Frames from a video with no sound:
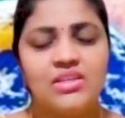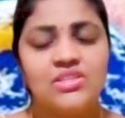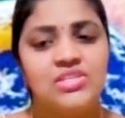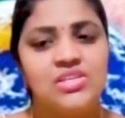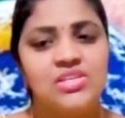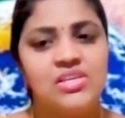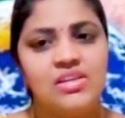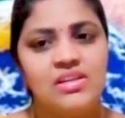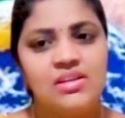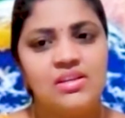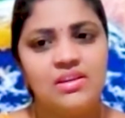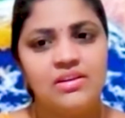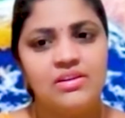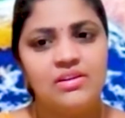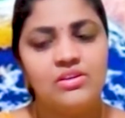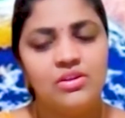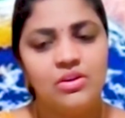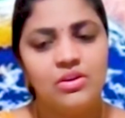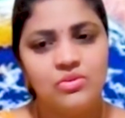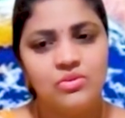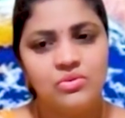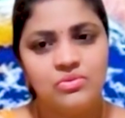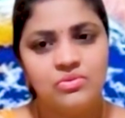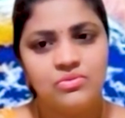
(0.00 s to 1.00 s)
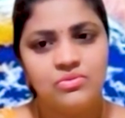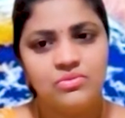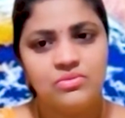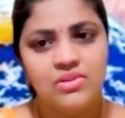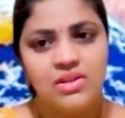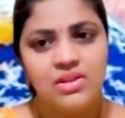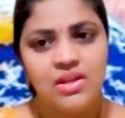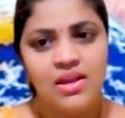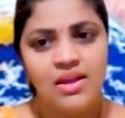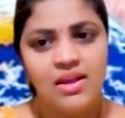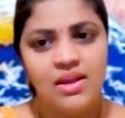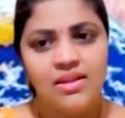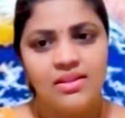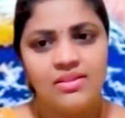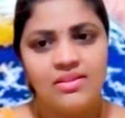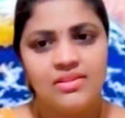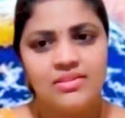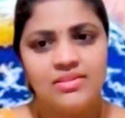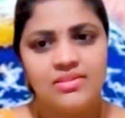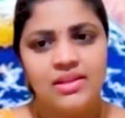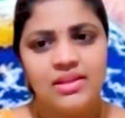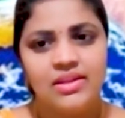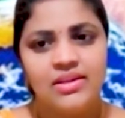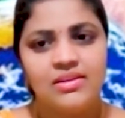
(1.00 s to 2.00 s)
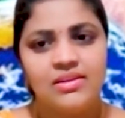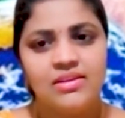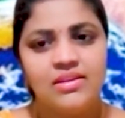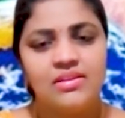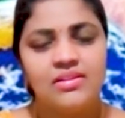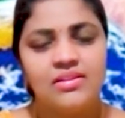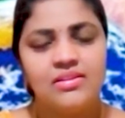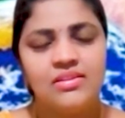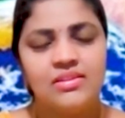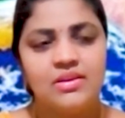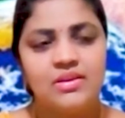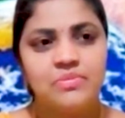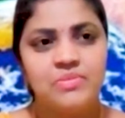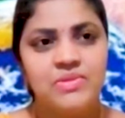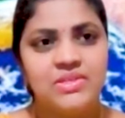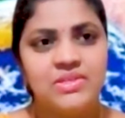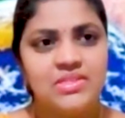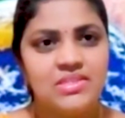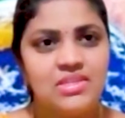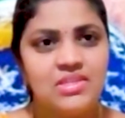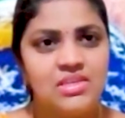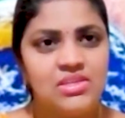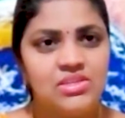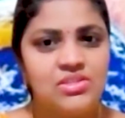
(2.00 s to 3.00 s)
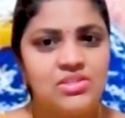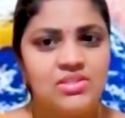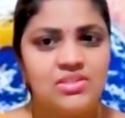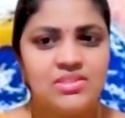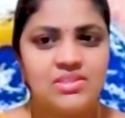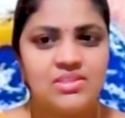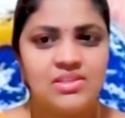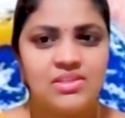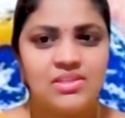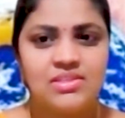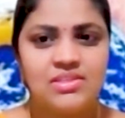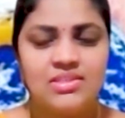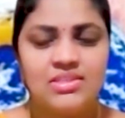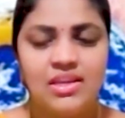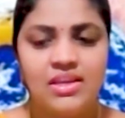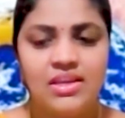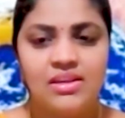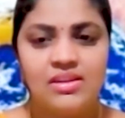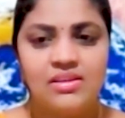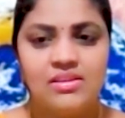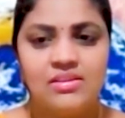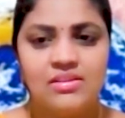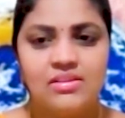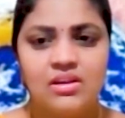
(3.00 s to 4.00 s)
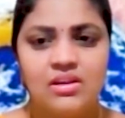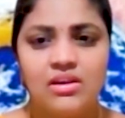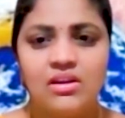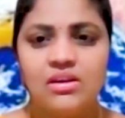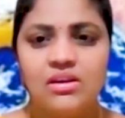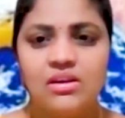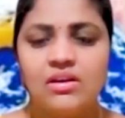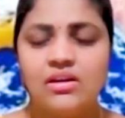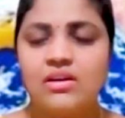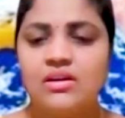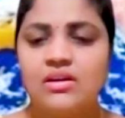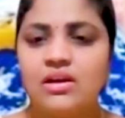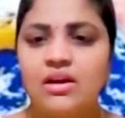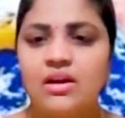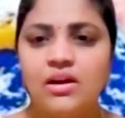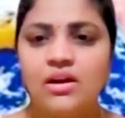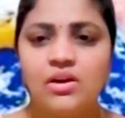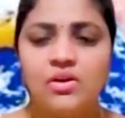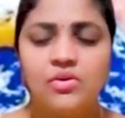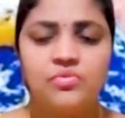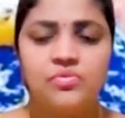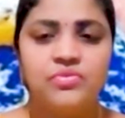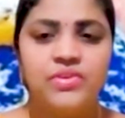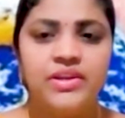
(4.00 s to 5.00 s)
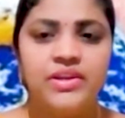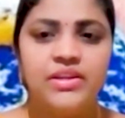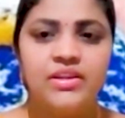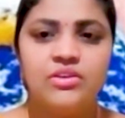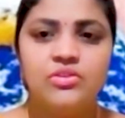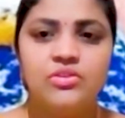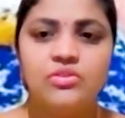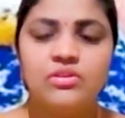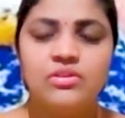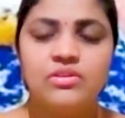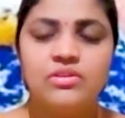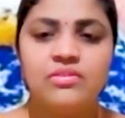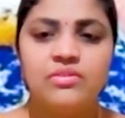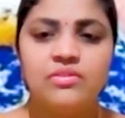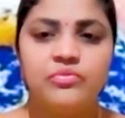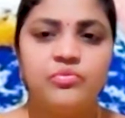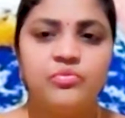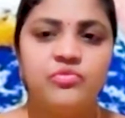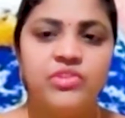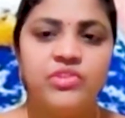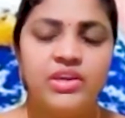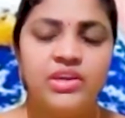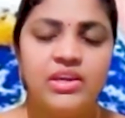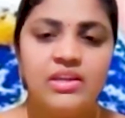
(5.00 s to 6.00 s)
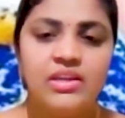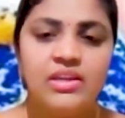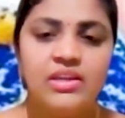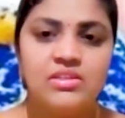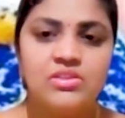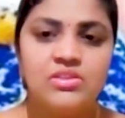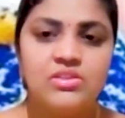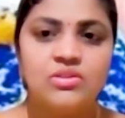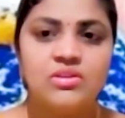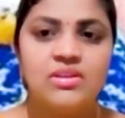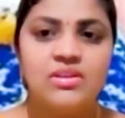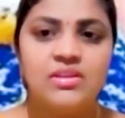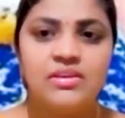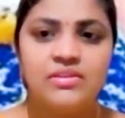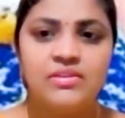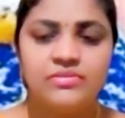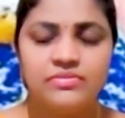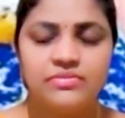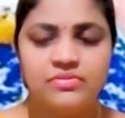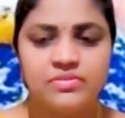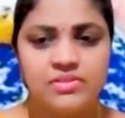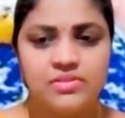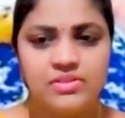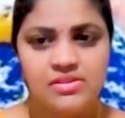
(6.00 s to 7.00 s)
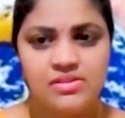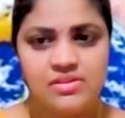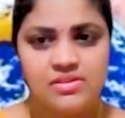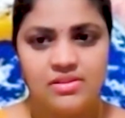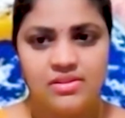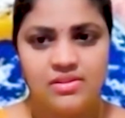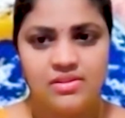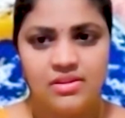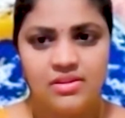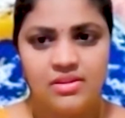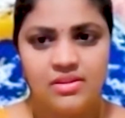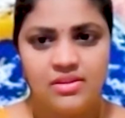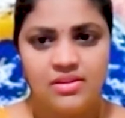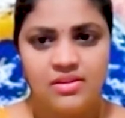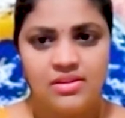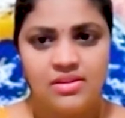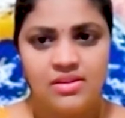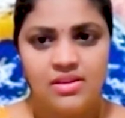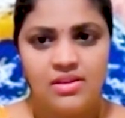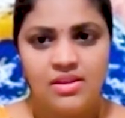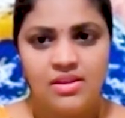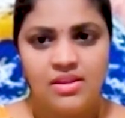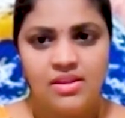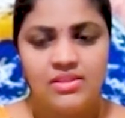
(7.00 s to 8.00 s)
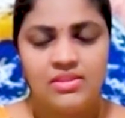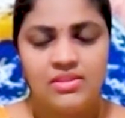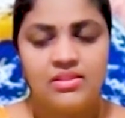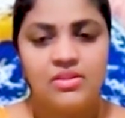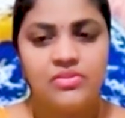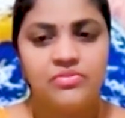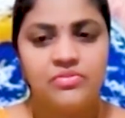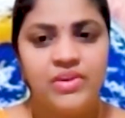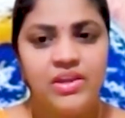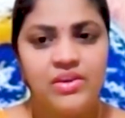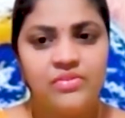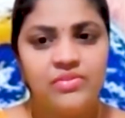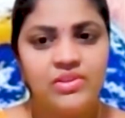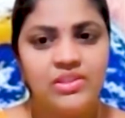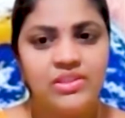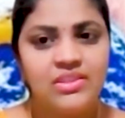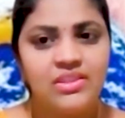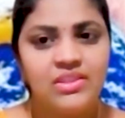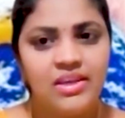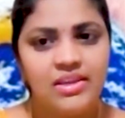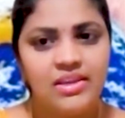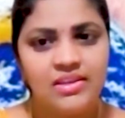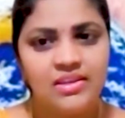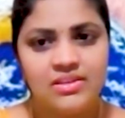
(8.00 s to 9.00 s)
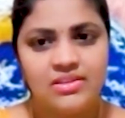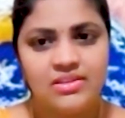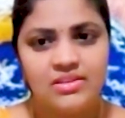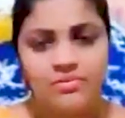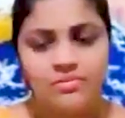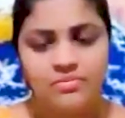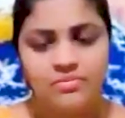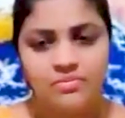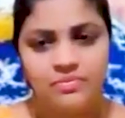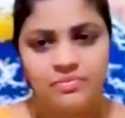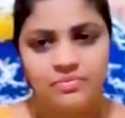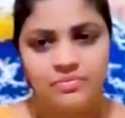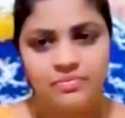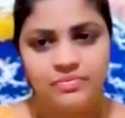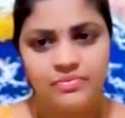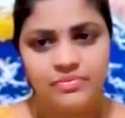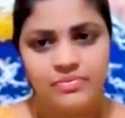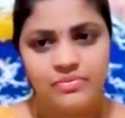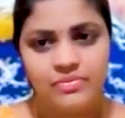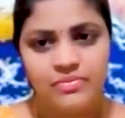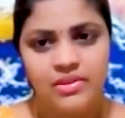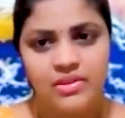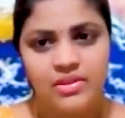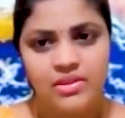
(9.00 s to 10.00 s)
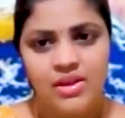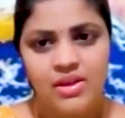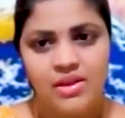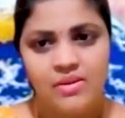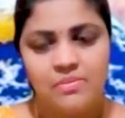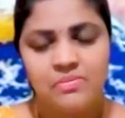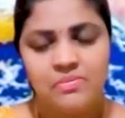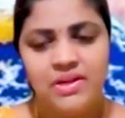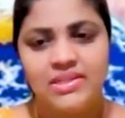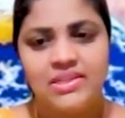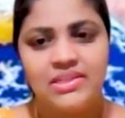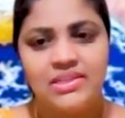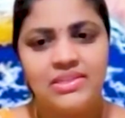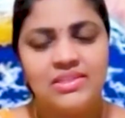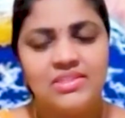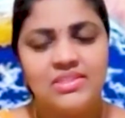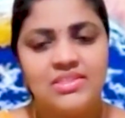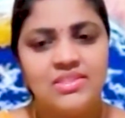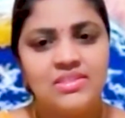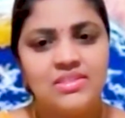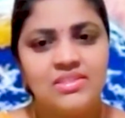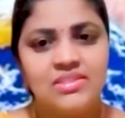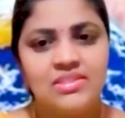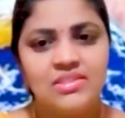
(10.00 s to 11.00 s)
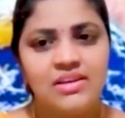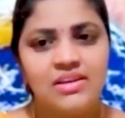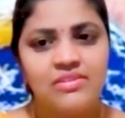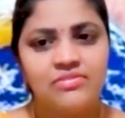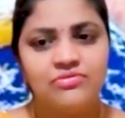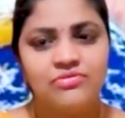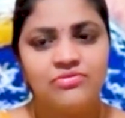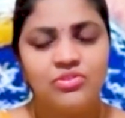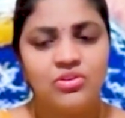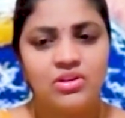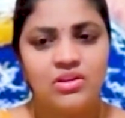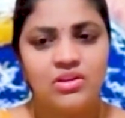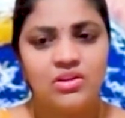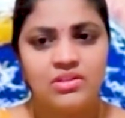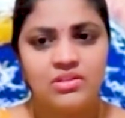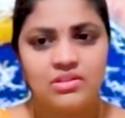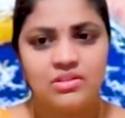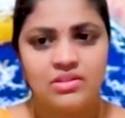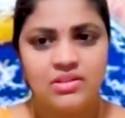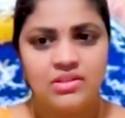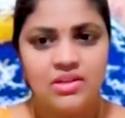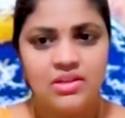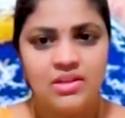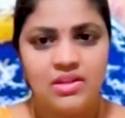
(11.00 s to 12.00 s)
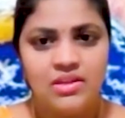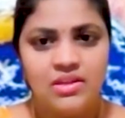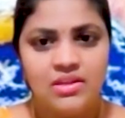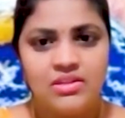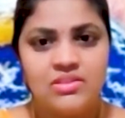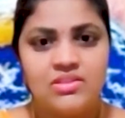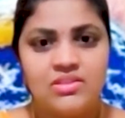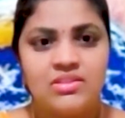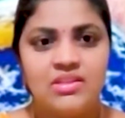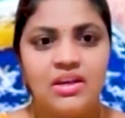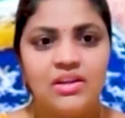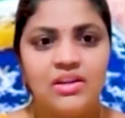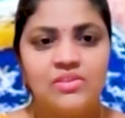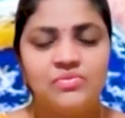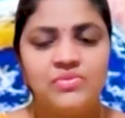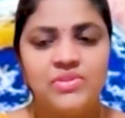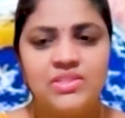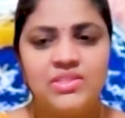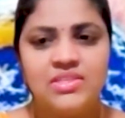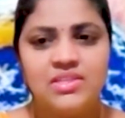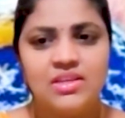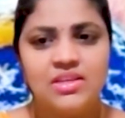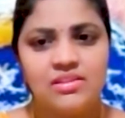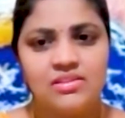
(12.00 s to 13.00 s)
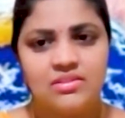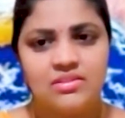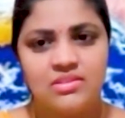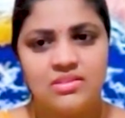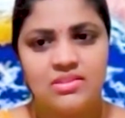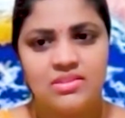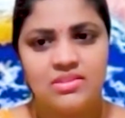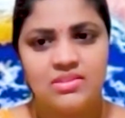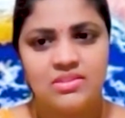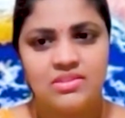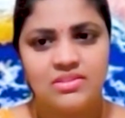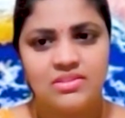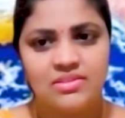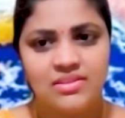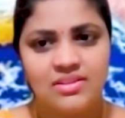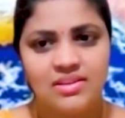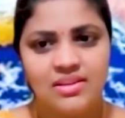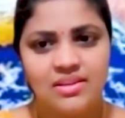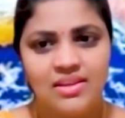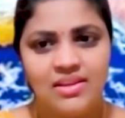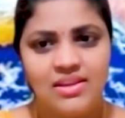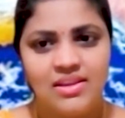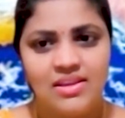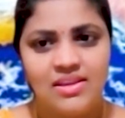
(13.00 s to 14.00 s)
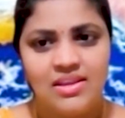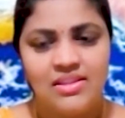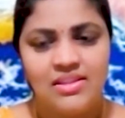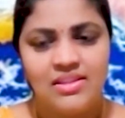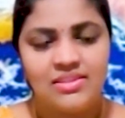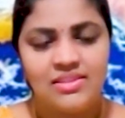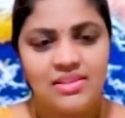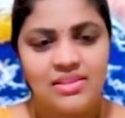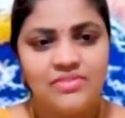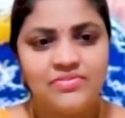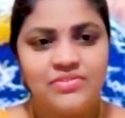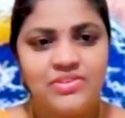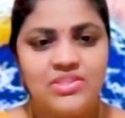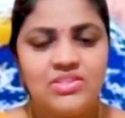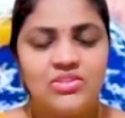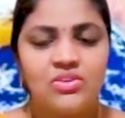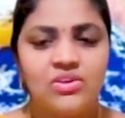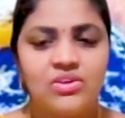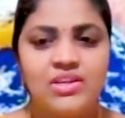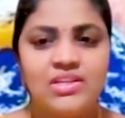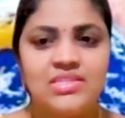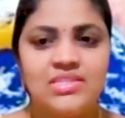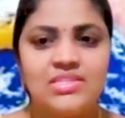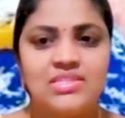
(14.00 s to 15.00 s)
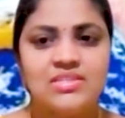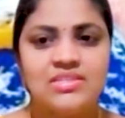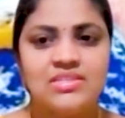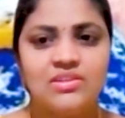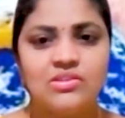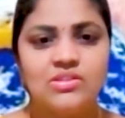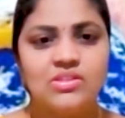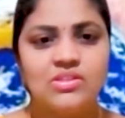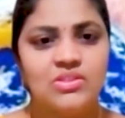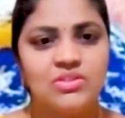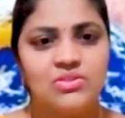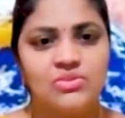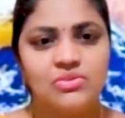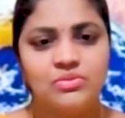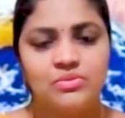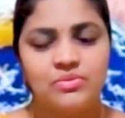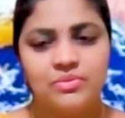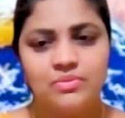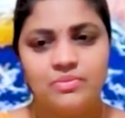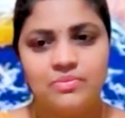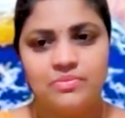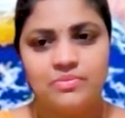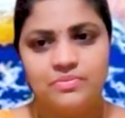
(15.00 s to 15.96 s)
She knew that the messages contain a very good way to live, the way we think, but it isn't enough for her to convince others. That we saw yesterday also.